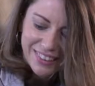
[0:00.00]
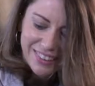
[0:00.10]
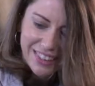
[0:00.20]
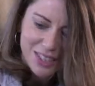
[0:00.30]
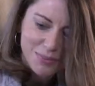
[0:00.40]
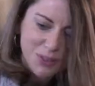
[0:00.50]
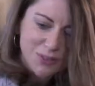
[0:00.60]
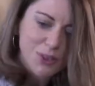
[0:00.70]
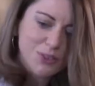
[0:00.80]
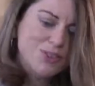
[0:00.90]
Let's move
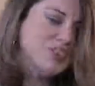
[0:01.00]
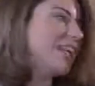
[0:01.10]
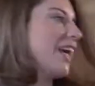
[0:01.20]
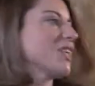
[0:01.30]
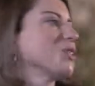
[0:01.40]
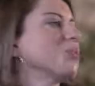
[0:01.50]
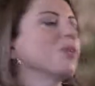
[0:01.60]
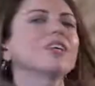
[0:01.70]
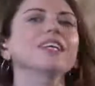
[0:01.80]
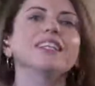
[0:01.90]
on to the next
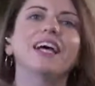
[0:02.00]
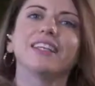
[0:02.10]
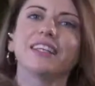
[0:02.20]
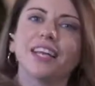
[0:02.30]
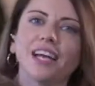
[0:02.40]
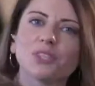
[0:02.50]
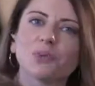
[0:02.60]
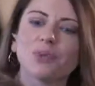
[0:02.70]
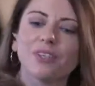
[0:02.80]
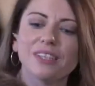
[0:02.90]
word, and the next
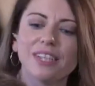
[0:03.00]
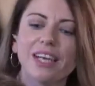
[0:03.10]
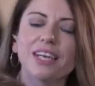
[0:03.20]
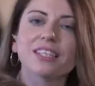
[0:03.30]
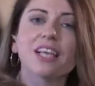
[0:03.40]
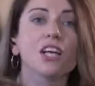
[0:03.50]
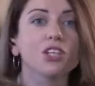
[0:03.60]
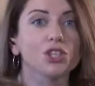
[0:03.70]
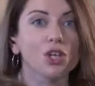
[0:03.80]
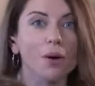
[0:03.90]
word is
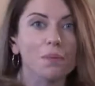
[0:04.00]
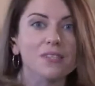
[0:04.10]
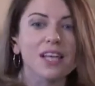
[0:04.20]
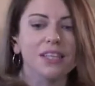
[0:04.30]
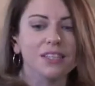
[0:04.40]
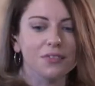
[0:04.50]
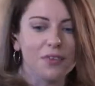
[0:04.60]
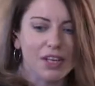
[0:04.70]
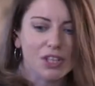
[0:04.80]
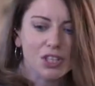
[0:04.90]
job
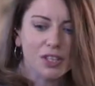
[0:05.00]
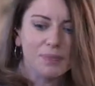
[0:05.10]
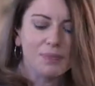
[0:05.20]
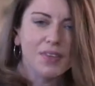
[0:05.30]
satisfaction.